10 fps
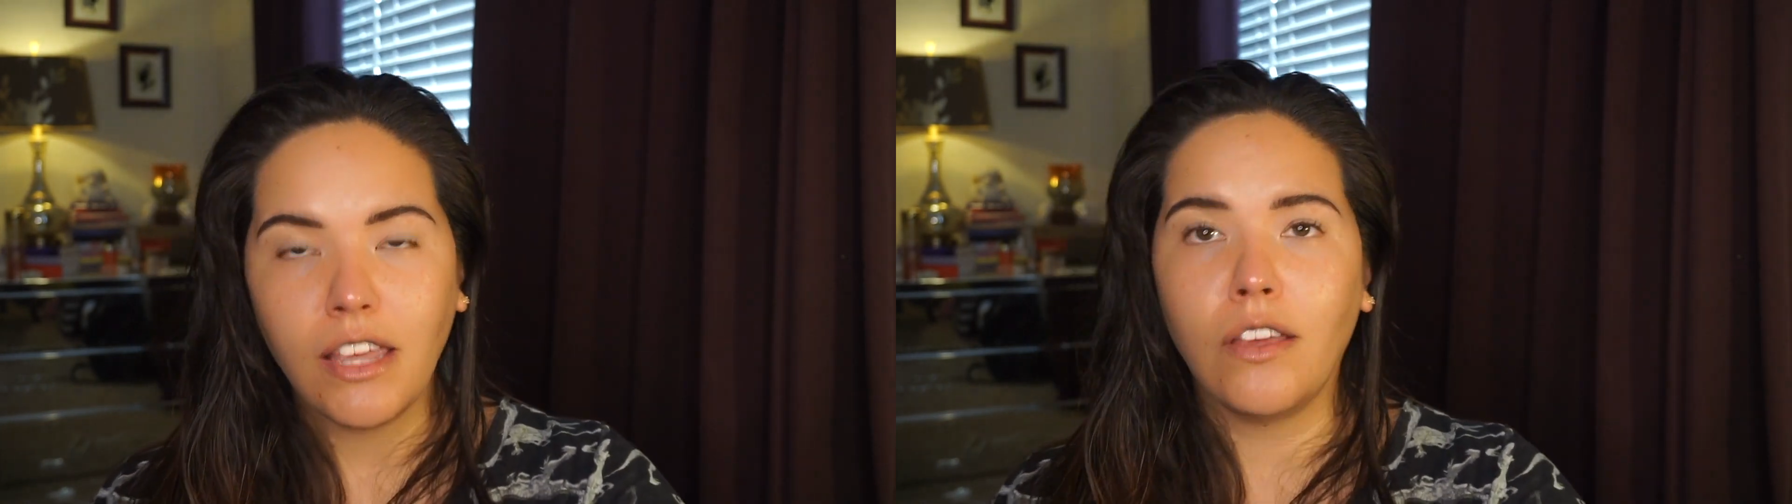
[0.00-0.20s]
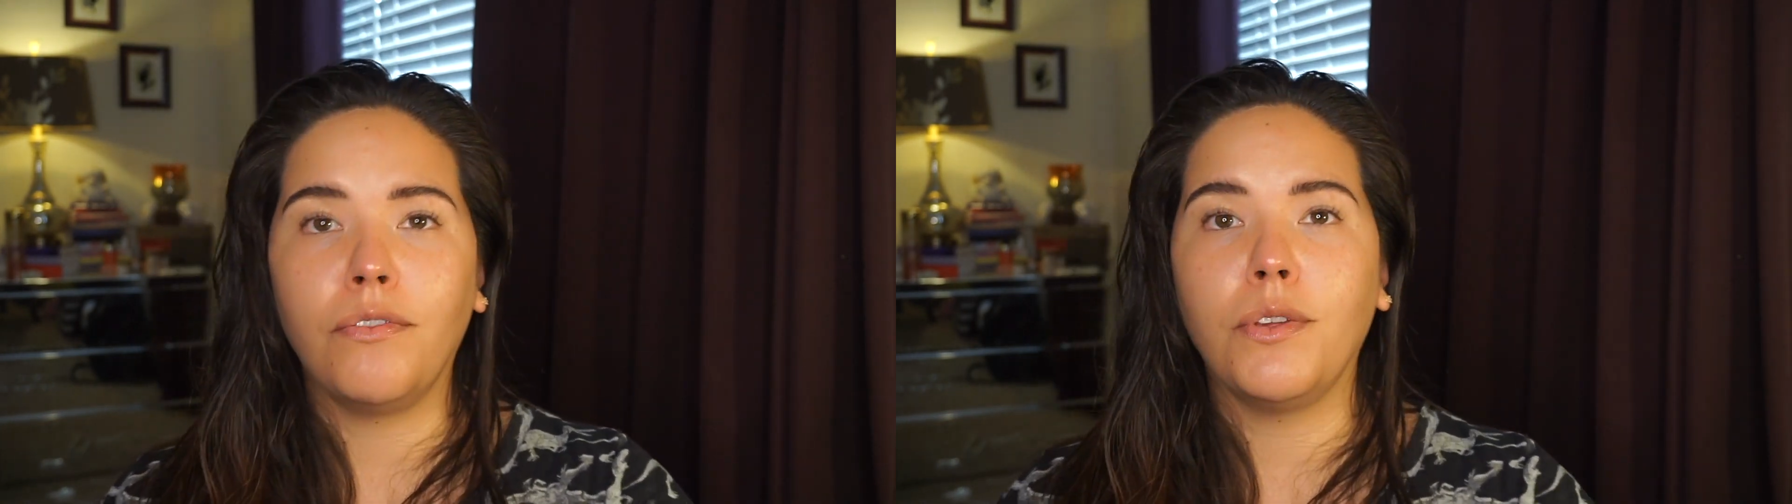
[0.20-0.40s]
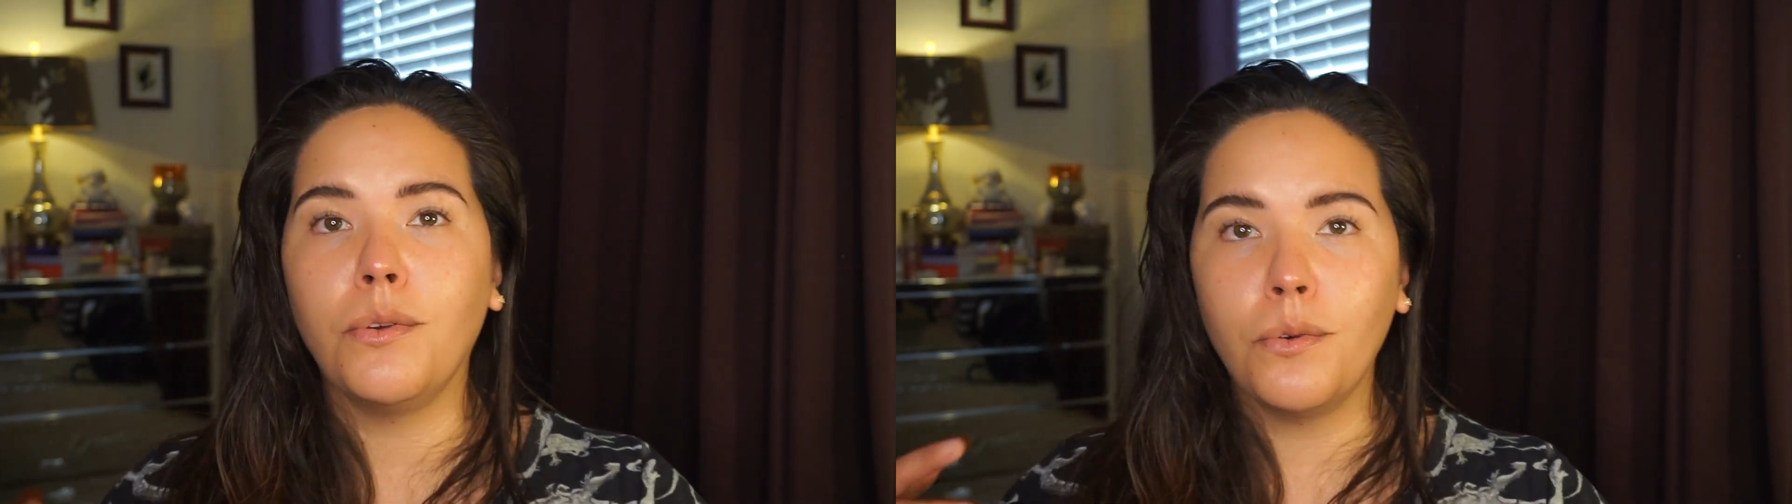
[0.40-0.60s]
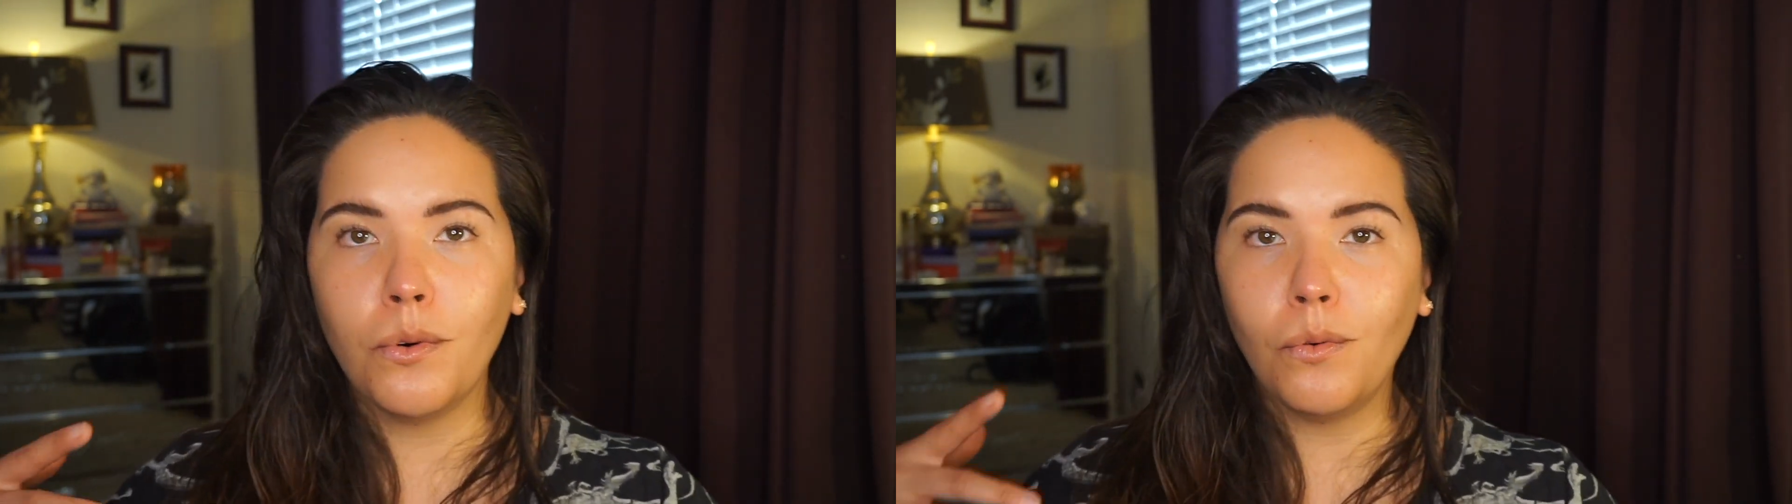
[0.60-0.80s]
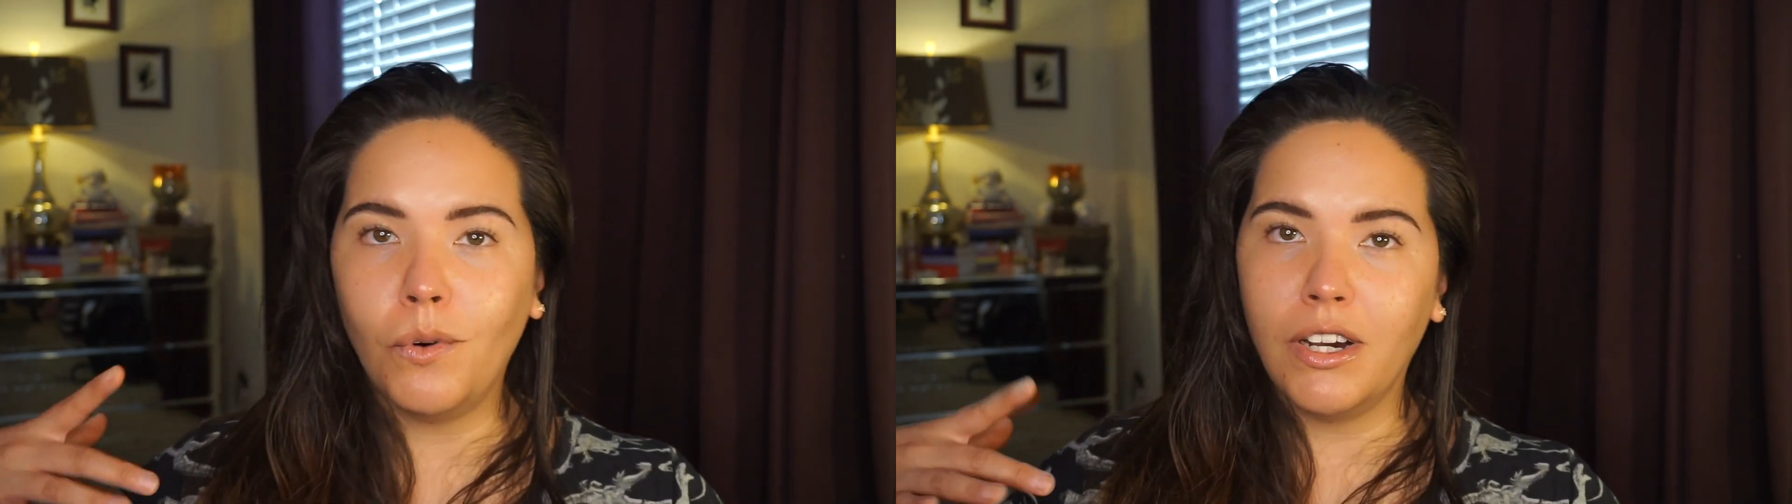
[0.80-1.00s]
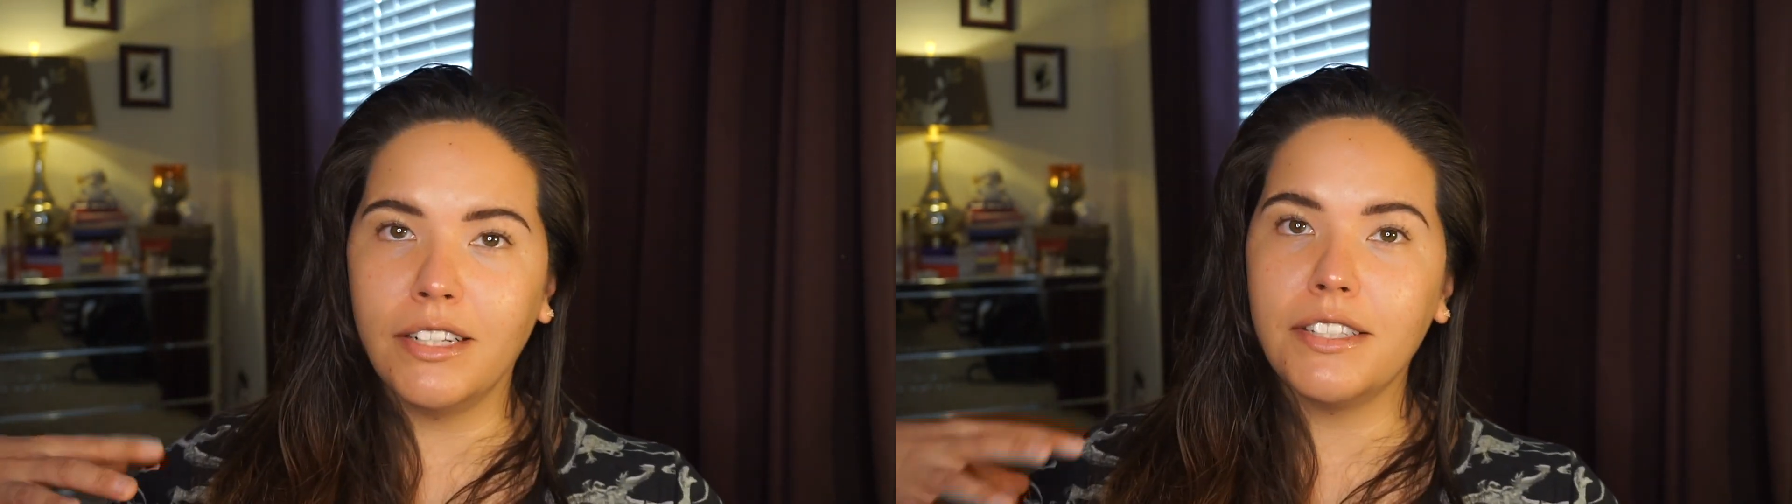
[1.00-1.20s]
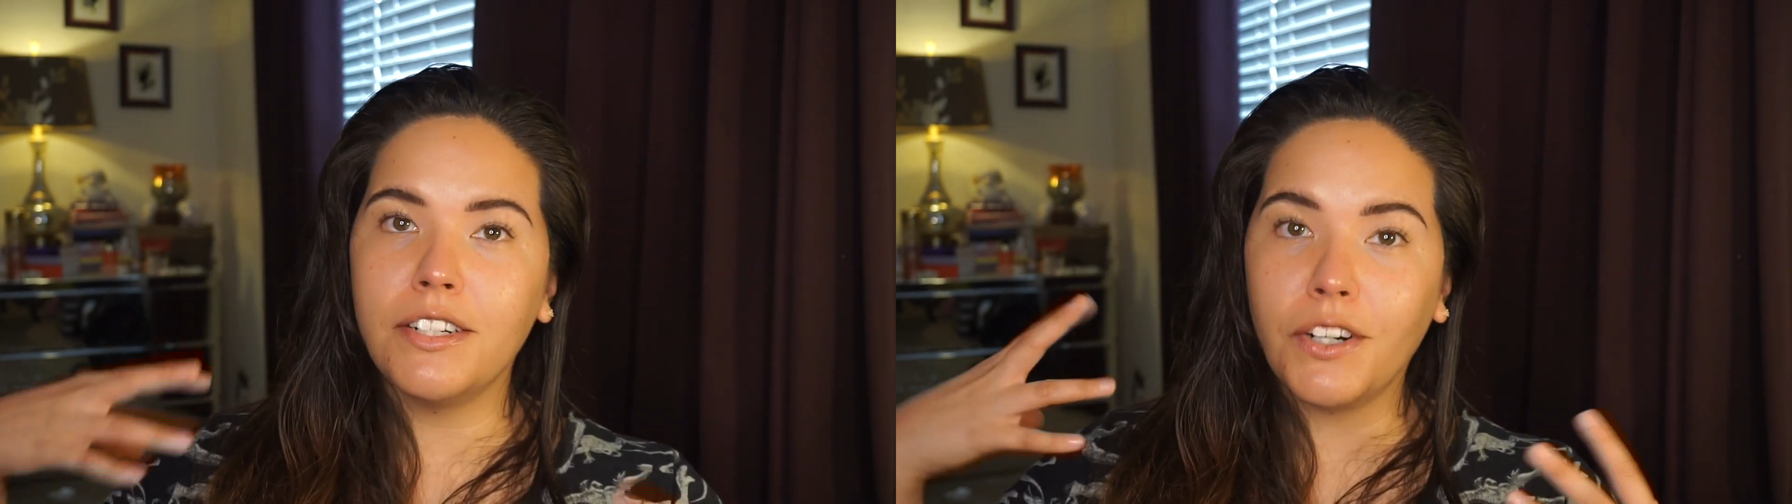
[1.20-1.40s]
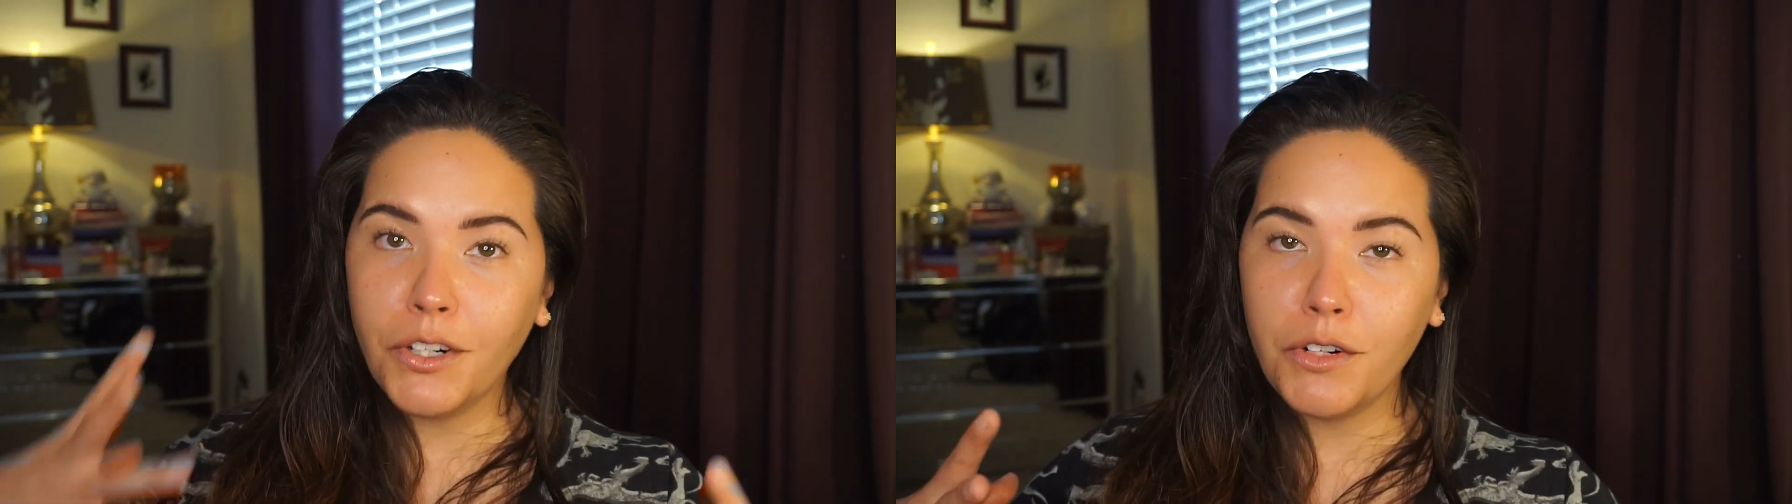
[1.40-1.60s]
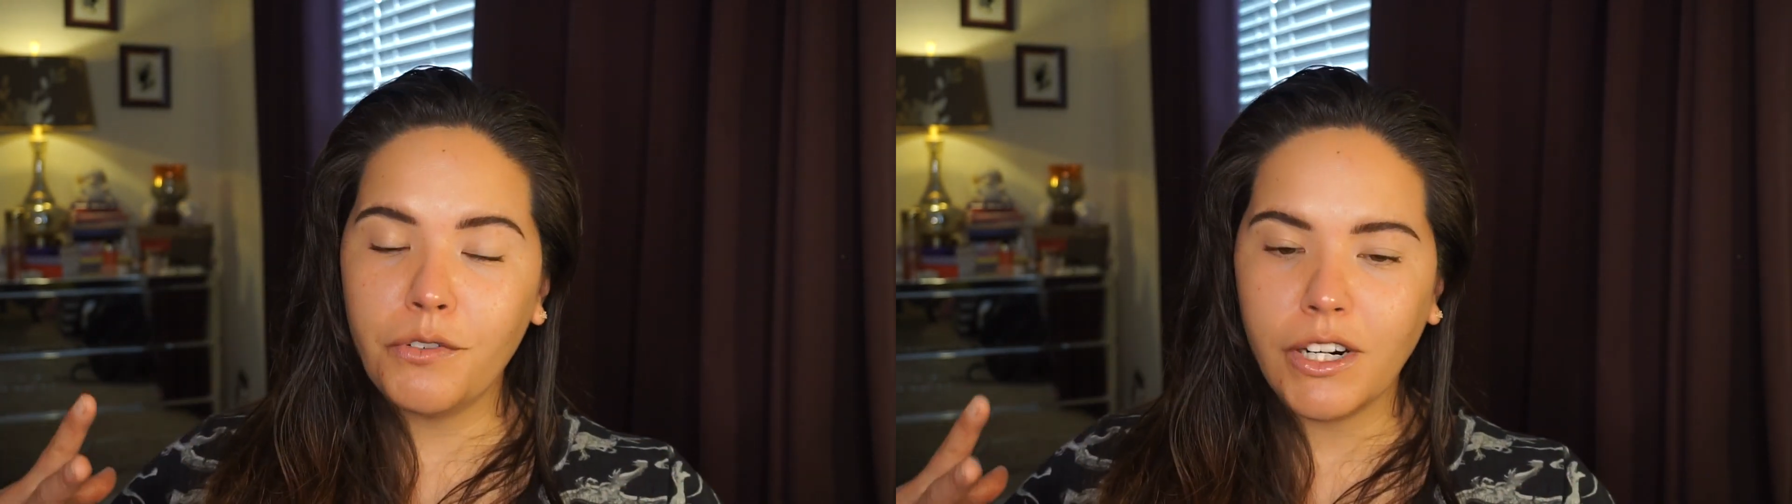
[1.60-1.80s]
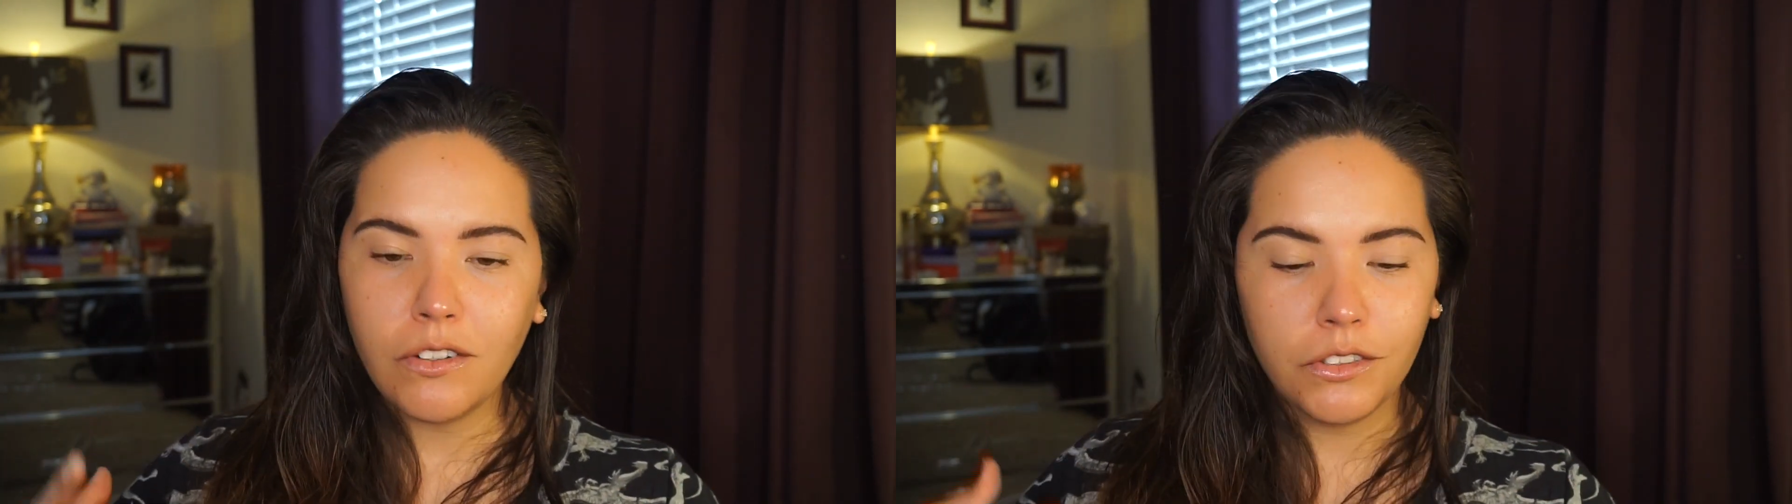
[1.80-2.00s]
If you want darker
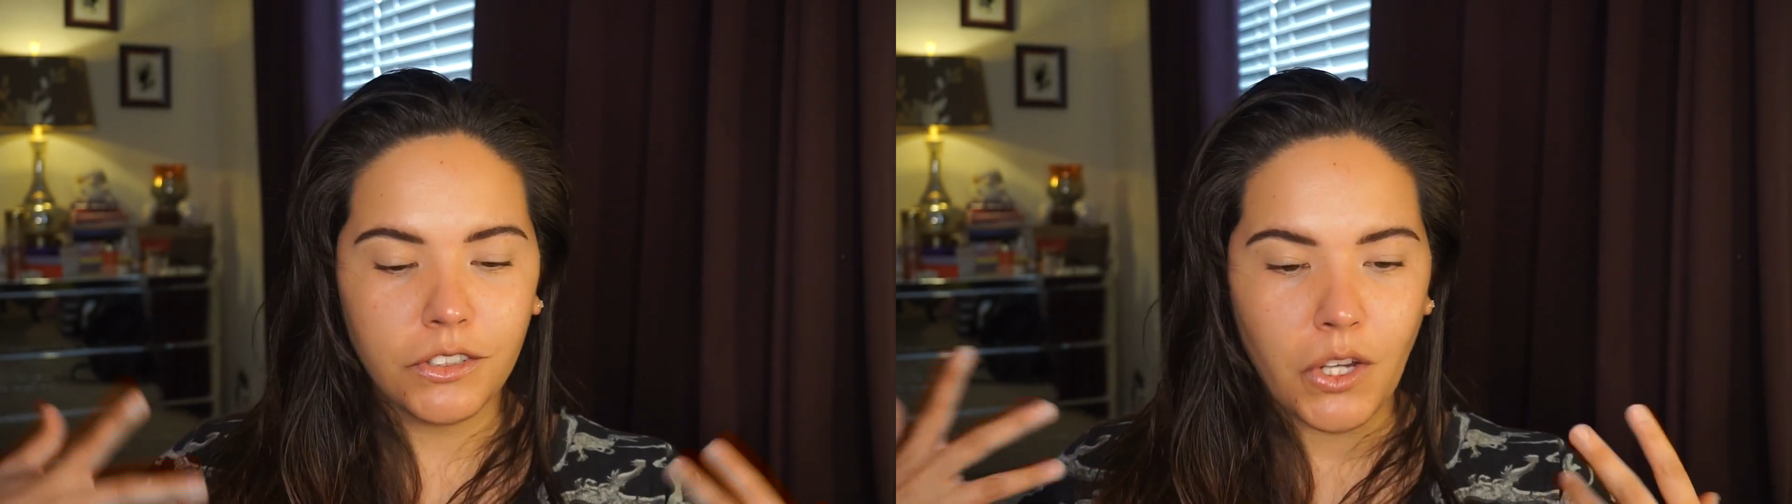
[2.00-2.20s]
freckles,